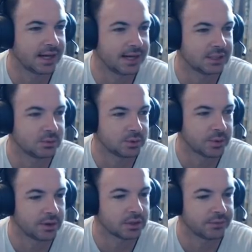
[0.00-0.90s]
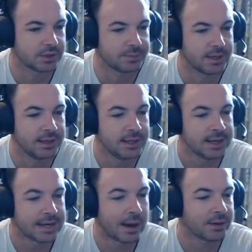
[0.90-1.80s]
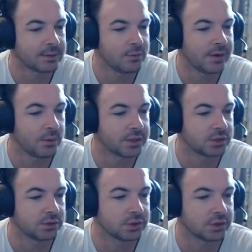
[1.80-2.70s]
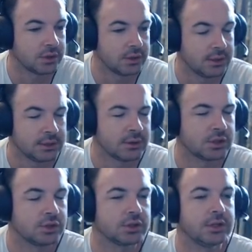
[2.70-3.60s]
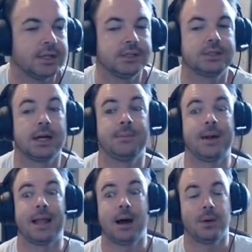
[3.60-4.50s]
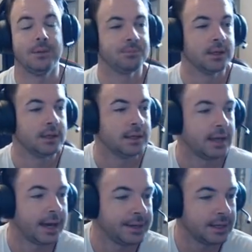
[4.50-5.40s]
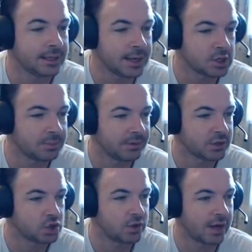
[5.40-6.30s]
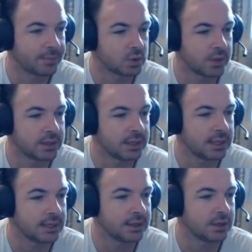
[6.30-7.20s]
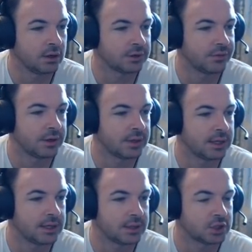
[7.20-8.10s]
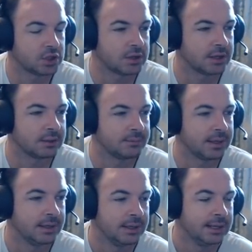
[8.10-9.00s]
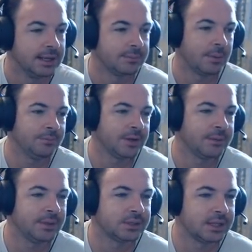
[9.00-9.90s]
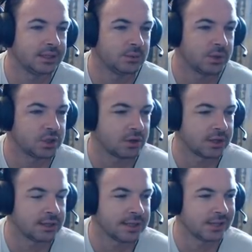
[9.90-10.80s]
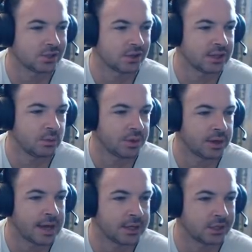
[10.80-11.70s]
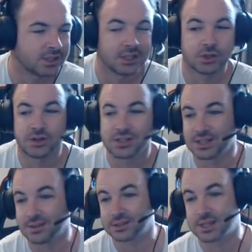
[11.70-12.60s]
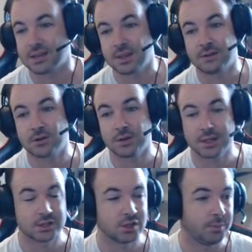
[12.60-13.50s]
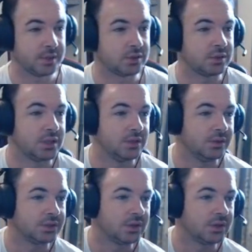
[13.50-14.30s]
Ghazi with the Noctivus, but now we can move out with his Hunzakut, not his Hunzakut, his Al-Hawa, and engage in a bit of a shootout between the Noctifer and the shotgun. But problem for him is that with shotgun, he has got to get within 8 inches, and as soon as he does that, then I've got the assault pistol to use.